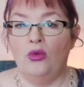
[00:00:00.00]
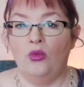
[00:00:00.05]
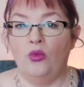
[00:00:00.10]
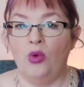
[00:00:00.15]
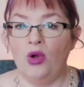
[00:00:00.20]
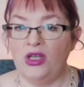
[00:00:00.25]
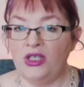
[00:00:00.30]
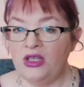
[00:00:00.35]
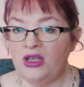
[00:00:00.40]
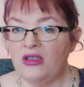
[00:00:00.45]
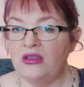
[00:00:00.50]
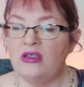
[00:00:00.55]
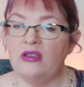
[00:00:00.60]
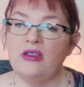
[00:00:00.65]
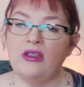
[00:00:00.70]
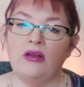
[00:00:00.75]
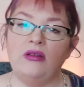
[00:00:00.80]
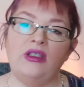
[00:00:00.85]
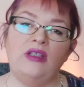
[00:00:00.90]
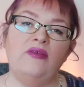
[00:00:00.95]
One doctor
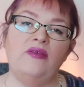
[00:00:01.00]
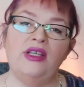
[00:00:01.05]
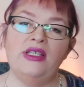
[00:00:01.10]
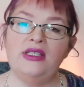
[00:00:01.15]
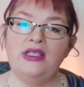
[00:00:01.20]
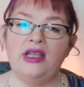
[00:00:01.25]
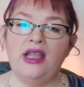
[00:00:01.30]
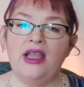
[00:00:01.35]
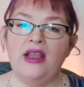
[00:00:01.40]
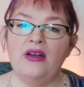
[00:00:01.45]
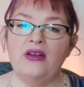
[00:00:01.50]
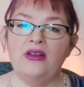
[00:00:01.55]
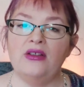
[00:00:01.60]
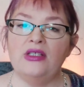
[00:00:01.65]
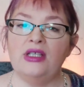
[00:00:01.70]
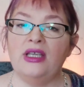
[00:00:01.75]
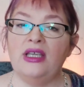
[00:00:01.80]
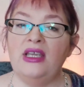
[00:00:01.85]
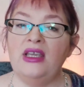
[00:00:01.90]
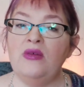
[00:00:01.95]
told
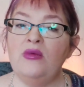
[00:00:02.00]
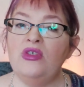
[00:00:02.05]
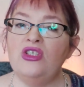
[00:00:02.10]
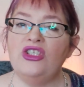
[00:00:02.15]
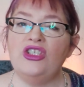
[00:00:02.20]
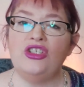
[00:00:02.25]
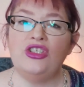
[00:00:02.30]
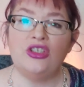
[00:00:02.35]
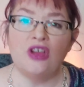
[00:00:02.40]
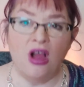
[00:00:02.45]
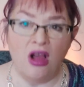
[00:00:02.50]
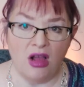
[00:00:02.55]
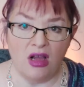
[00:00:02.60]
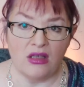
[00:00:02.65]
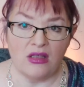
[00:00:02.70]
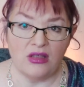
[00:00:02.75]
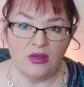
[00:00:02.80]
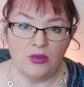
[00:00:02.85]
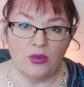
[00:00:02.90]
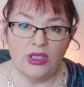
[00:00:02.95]
investigators he was
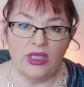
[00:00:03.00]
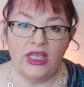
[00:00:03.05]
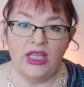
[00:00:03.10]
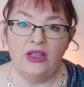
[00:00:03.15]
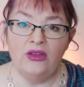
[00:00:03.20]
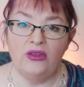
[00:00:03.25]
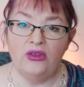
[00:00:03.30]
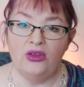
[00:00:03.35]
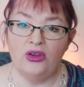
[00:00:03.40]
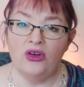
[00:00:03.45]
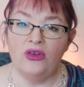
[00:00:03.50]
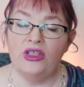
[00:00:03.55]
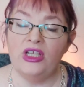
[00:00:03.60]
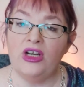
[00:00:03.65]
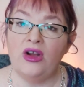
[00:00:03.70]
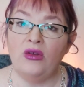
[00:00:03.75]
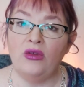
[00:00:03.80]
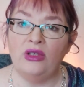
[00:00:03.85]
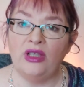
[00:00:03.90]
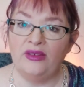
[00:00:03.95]
shocked when he learned
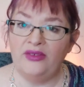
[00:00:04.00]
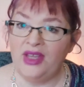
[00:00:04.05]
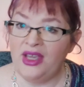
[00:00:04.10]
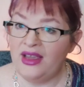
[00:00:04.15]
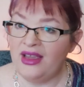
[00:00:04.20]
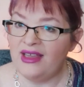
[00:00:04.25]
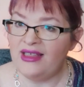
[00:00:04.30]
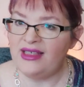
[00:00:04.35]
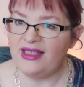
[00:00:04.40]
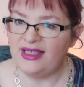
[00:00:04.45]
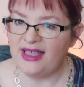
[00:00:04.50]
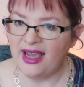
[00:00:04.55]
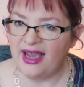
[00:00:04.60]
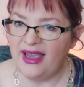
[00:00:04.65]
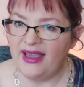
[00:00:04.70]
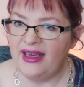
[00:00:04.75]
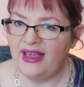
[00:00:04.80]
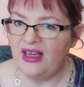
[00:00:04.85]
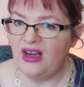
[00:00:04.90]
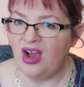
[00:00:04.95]
that Olivia had
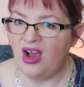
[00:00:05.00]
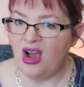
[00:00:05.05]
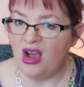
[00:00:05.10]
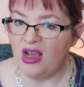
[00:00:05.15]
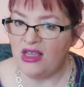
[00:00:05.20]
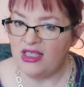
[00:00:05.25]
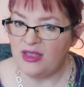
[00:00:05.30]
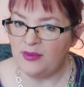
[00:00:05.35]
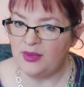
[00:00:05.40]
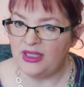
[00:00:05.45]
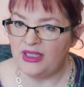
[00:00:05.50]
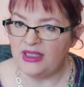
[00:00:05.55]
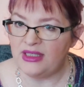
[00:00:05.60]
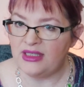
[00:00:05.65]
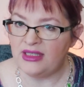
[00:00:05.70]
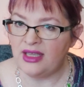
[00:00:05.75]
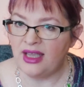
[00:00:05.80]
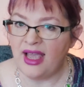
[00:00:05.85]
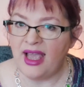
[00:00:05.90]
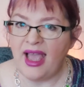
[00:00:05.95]
died in
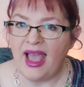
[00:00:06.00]
hospice